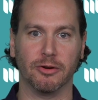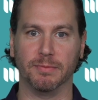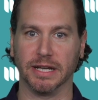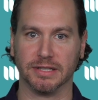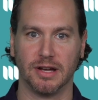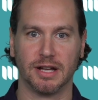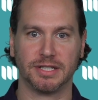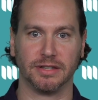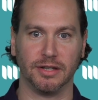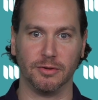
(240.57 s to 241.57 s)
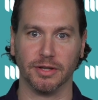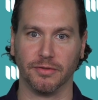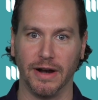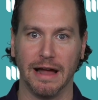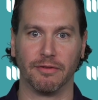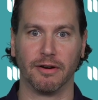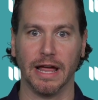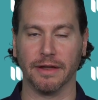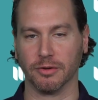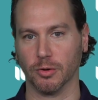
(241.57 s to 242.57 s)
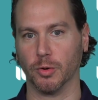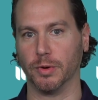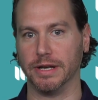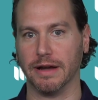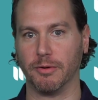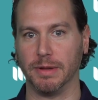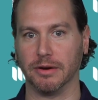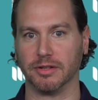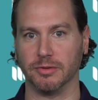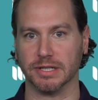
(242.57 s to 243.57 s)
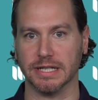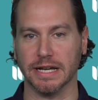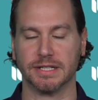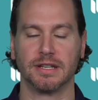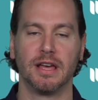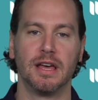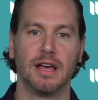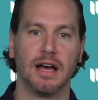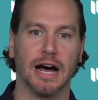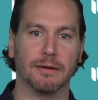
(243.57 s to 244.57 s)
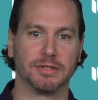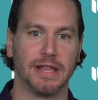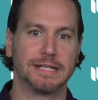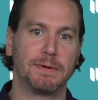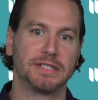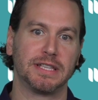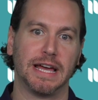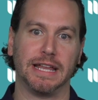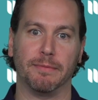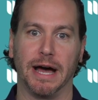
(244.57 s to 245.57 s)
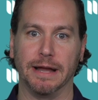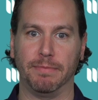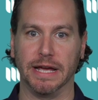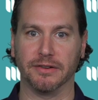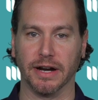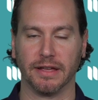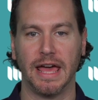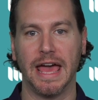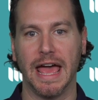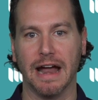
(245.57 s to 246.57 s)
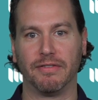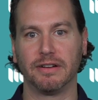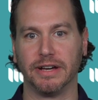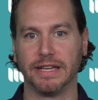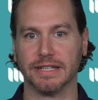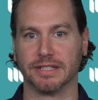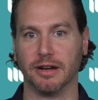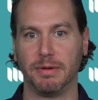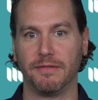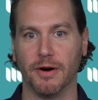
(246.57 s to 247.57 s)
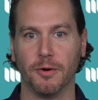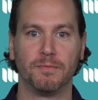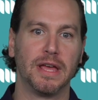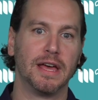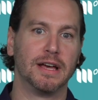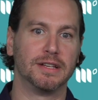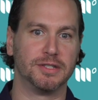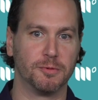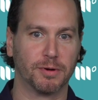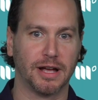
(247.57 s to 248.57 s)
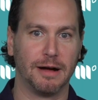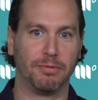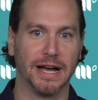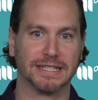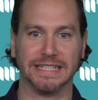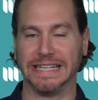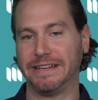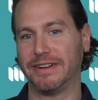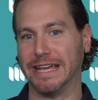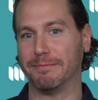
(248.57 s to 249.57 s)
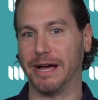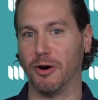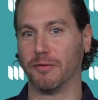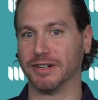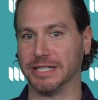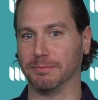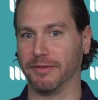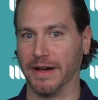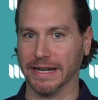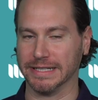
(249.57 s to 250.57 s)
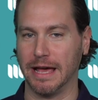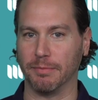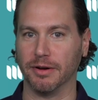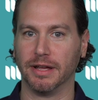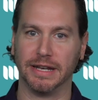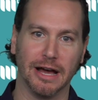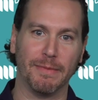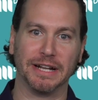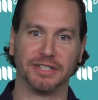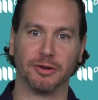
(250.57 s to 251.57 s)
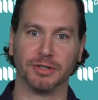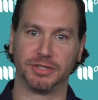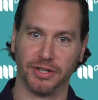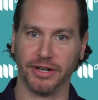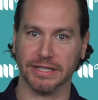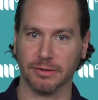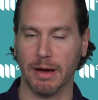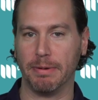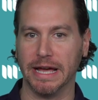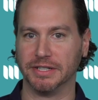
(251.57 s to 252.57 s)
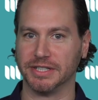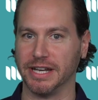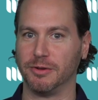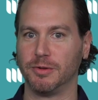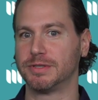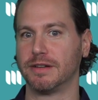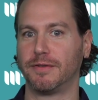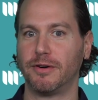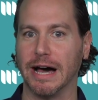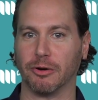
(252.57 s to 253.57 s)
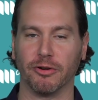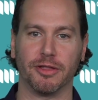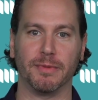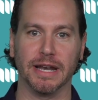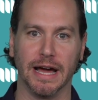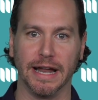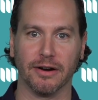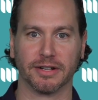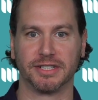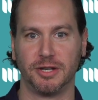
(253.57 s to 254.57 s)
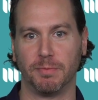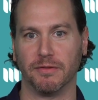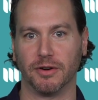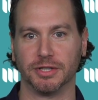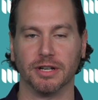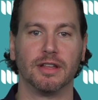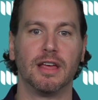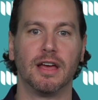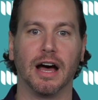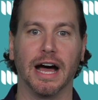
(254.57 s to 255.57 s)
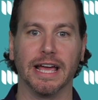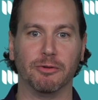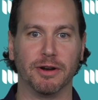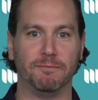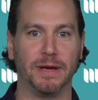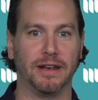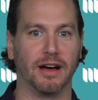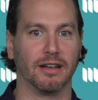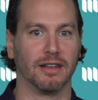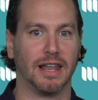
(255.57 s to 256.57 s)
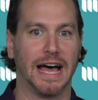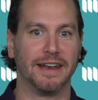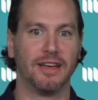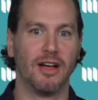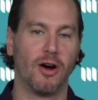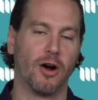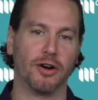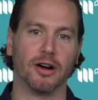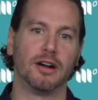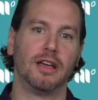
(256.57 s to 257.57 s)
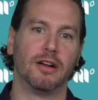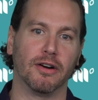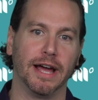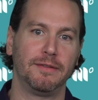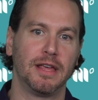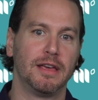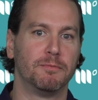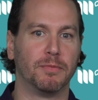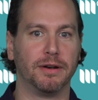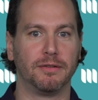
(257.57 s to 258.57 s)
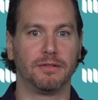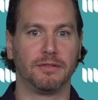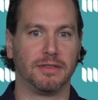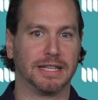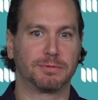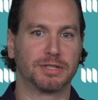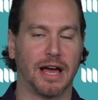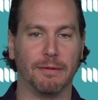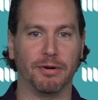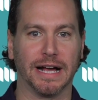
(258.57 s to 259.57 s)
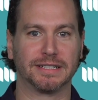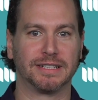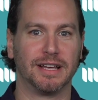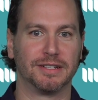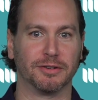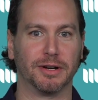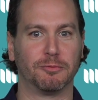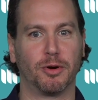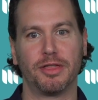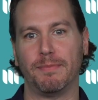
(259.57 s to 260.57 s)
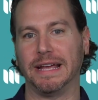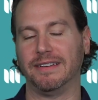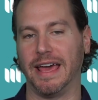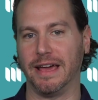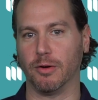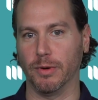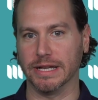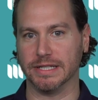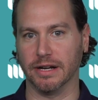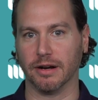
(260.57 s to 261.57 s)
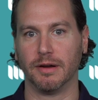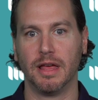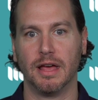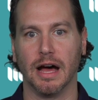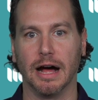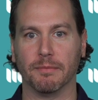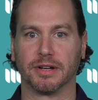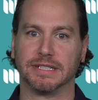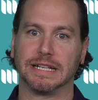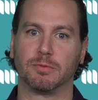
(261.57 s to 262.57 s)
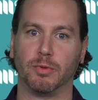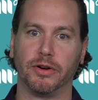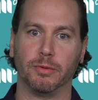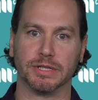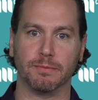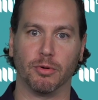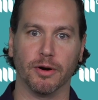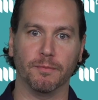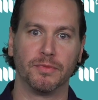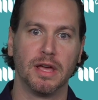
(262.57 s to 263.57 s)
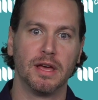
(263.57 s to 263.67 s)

it would be exhausting to do this forever and Google would never be able to exist. Um, so that's basically the idea behind PageRank. Every link is going to be a vote, super complex, even in my oversimplified example. Now imagine there was trillions of web pages and you used the full algorithm and not Eric's stupid version. Uh, it would have been a lot harder, right? But this was complex. So what, what are the main takeaways here? Because um, that's really what's important.